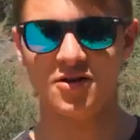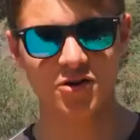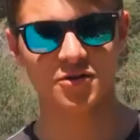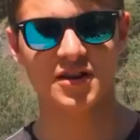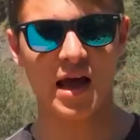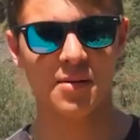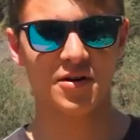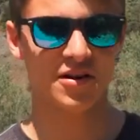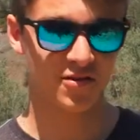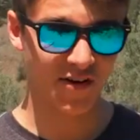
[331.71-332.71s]
you start with the camera
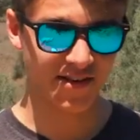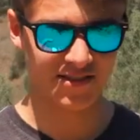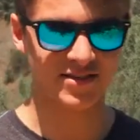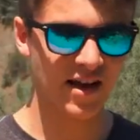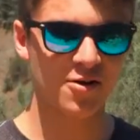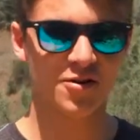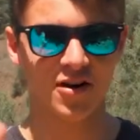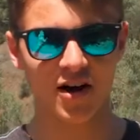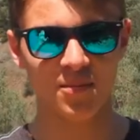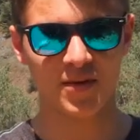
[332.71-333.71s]
either facing down or
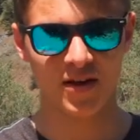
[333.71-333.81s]
up,